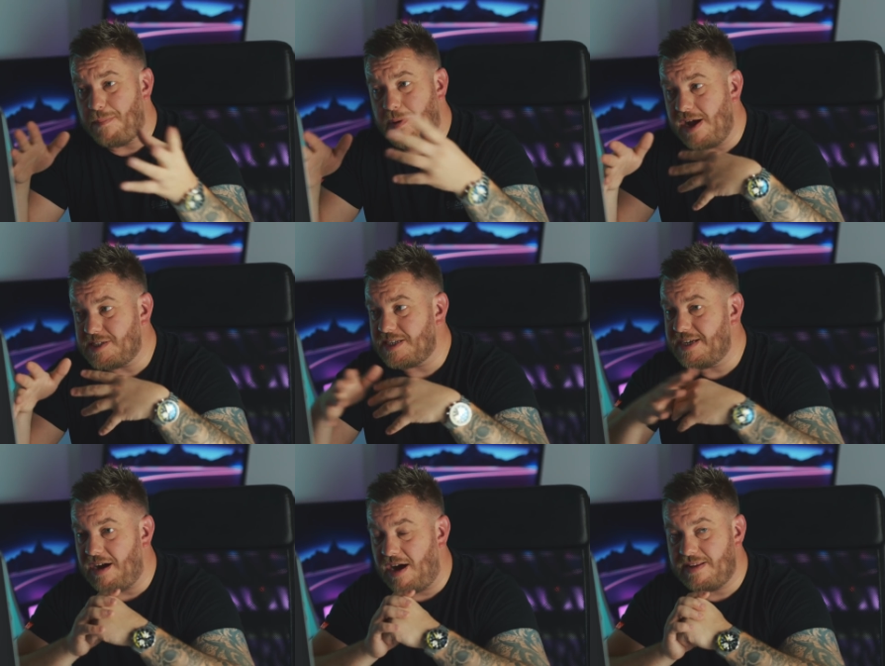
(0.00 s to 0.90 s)

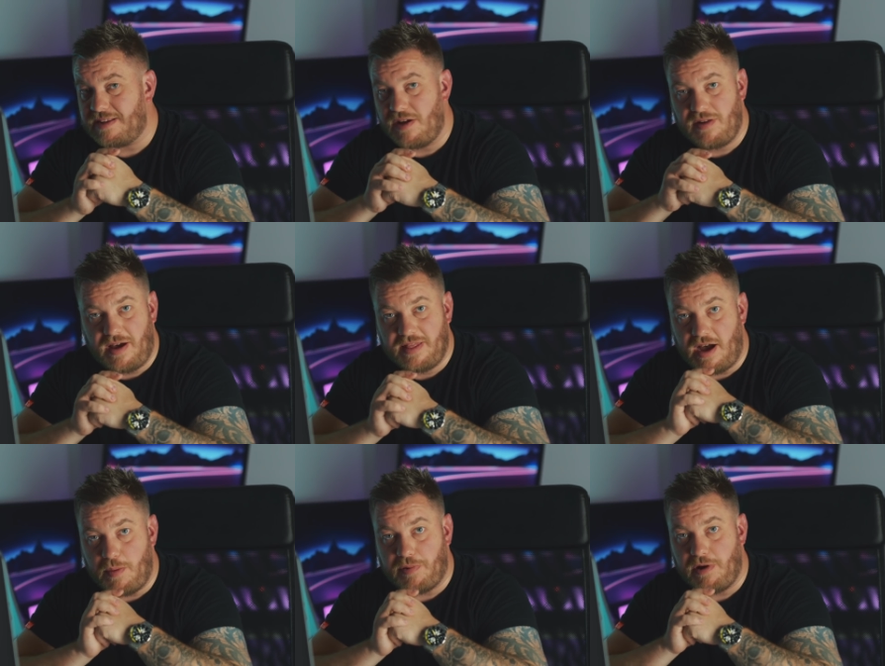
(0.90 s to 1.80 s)
Personally, I don't like
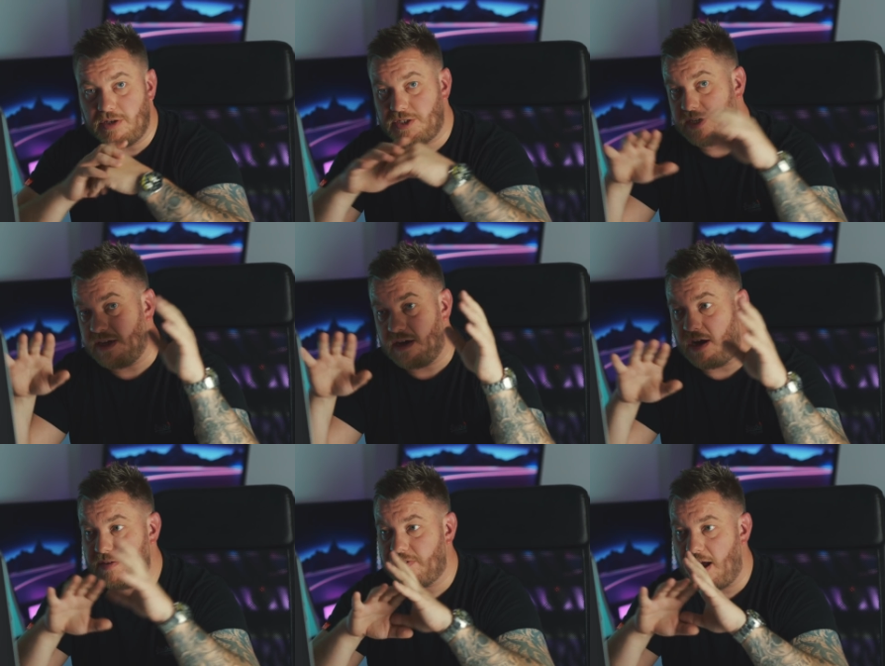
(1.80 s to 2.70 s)
that approach. You can
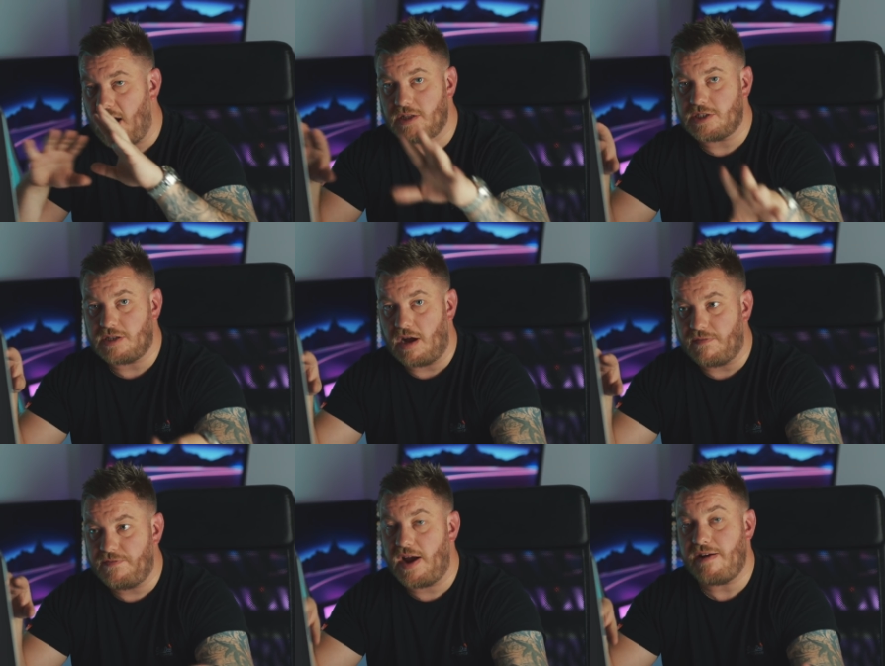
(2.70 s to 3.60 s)
kind of get unstuck
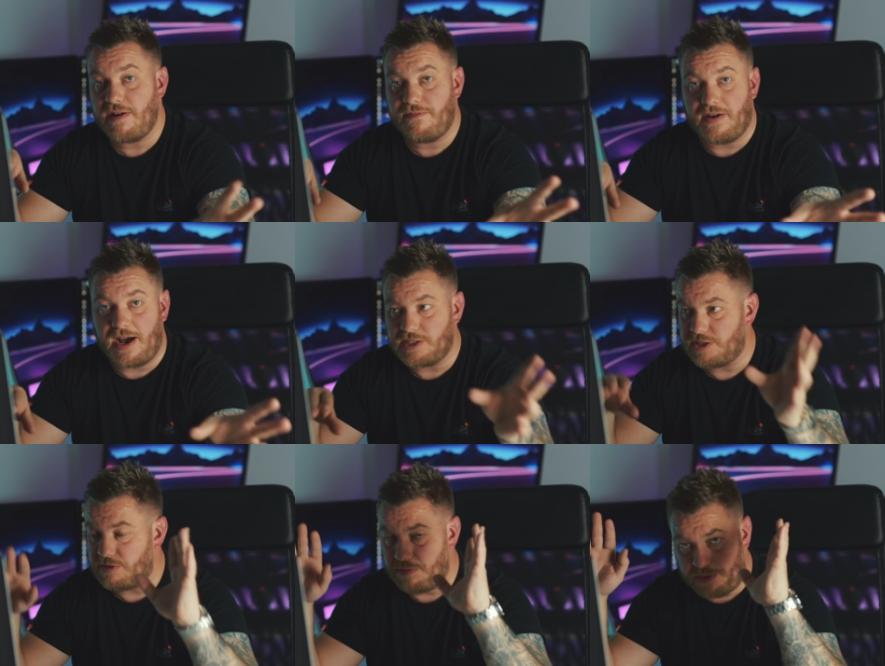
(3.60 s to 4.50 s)
very
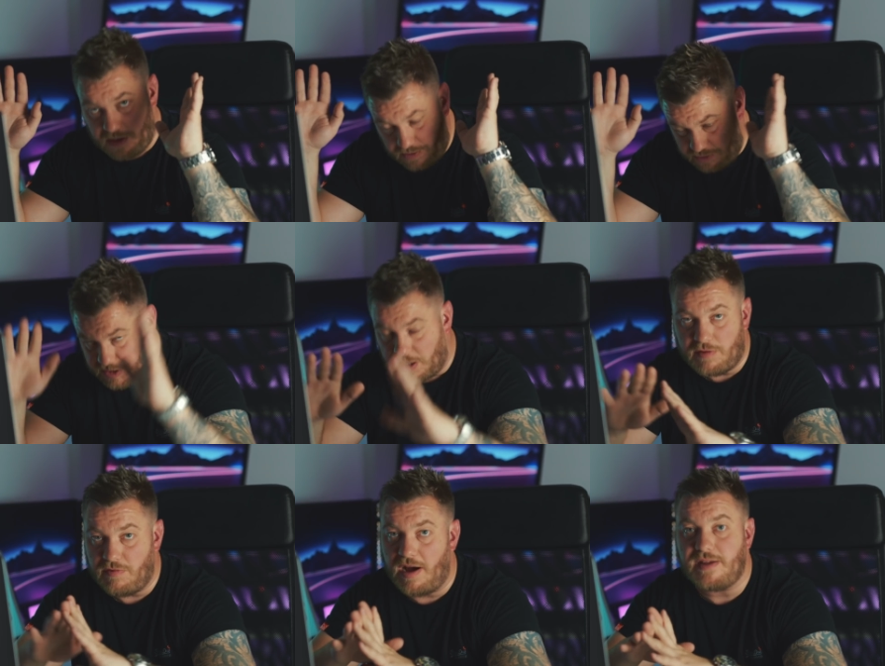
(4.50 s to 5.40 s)
fast. Your computer will
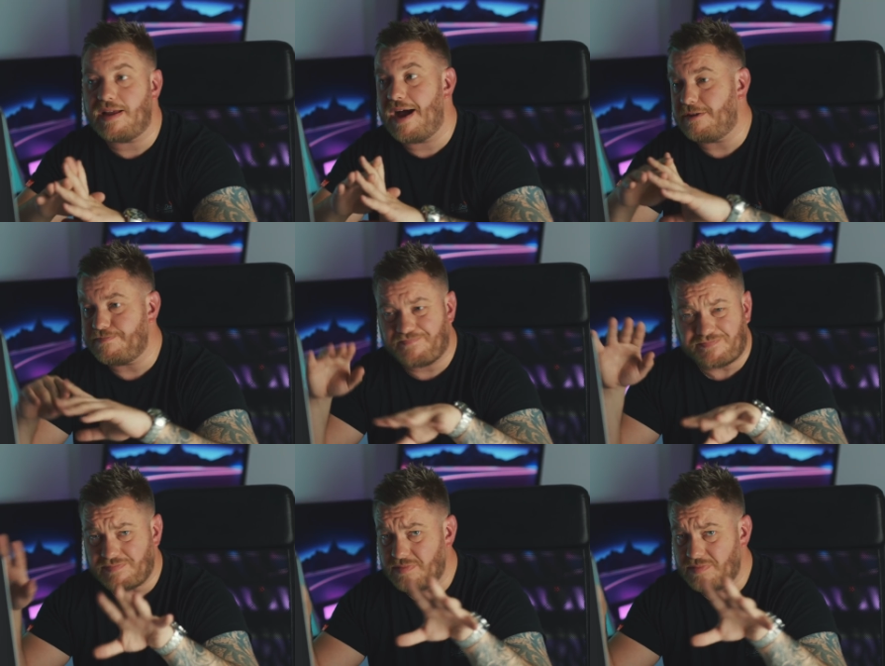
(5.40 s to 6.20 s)
slow right down.